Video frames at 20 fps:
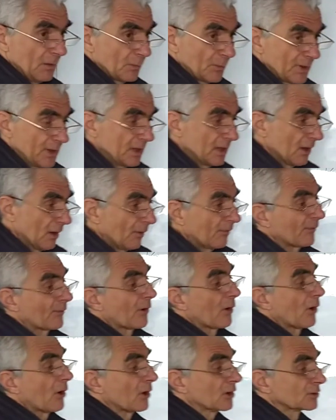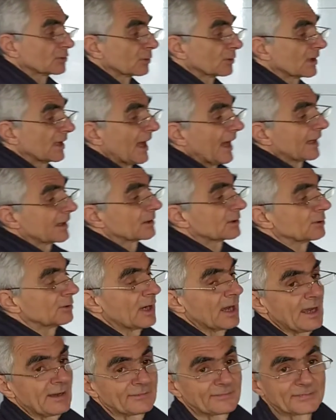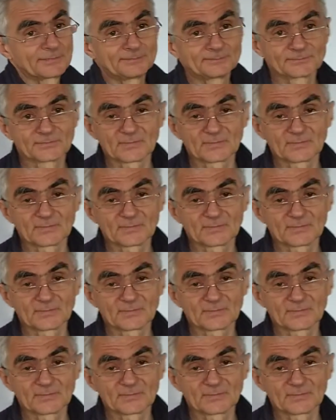we of course would like to have